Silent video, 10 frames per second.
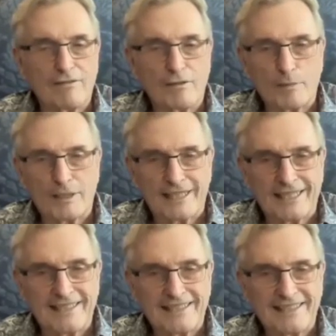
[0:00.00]
nor
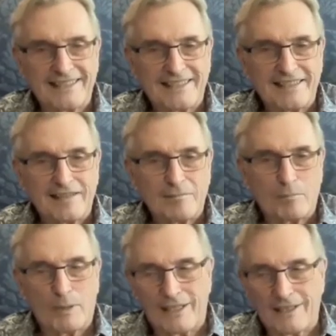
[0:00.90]
money.
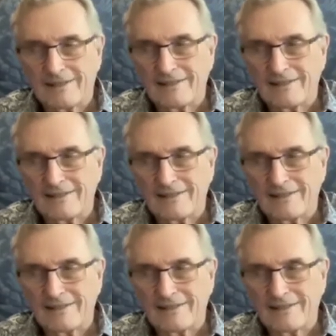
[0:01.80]
But